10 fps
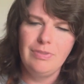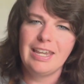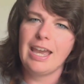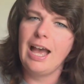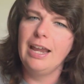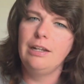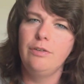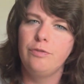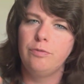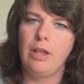kind
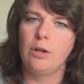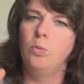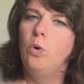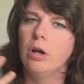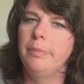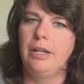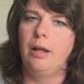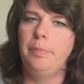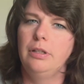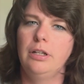of like warm it
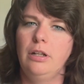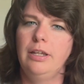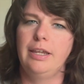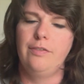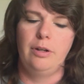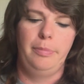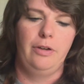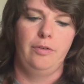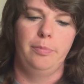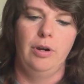up a little and give it a bit
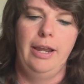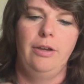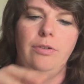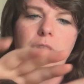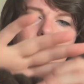of a brown.